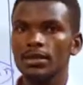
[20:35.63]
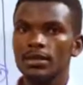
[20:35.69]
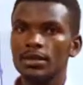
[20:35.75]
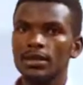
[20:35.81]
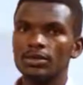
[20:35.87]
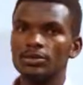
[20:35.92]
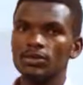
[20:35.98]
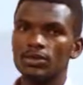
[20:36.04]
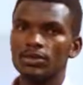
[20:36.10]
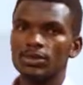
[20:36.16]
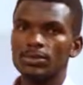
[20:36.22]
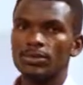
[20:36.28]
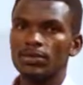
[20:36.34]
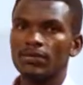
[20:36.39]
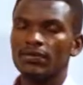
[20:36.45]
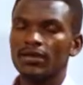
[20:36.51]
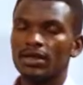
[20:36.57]
that was
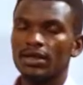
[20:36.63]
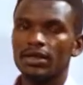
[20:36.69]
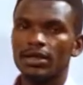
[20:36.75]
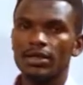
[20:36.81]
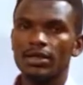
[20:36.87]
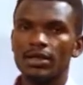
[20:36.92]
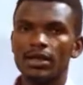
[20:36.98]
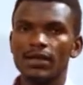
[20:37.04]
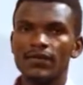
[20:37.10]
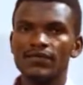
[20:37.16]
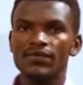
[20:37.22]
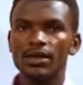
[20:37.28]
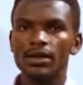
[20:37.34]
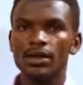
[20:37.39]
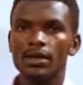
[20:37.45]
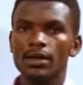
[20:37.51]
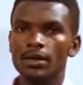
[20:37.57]
provided
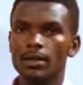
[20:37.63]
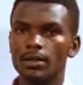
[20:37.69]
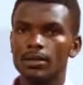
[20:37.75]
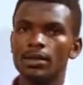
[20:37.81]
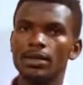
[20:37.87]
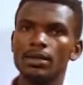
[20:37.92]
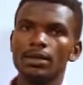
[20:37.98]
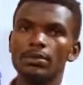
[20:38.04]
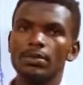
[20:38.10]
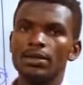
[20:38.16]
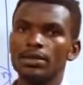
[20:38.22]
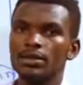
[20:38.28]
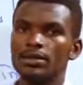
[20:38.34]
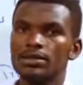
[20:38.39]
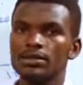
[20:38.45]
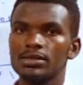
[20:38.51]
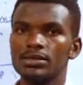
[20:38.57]
after the
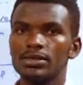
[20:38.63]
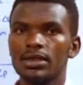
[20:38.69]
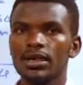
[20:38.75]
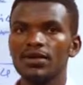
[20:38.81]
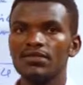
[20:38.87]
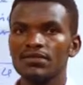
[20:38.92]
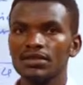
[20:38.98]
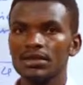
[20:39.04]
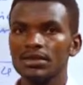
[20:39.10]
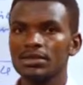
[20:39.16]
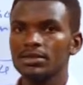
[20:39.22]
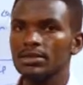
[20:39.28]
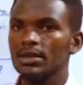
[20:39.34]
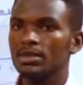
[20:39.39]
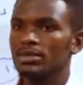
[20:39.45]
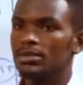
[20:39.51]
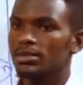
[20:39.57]
independence in African
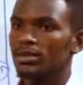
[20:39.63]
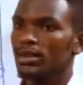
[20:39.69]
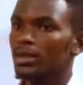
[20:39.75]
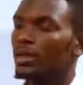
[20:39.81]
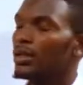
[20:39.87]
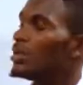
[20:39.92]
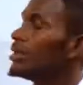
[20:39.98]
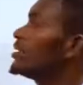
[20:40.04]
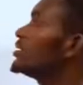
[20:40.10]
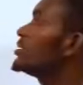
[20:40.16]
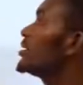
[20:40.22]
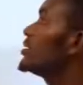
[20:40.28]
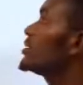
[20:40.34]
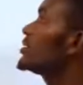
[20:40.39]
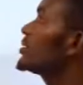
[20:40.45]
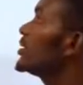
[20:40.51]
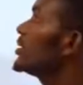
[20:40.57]
states, let
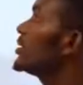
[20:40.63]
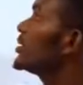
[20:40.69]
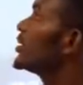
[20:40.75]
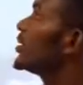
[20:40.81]
us see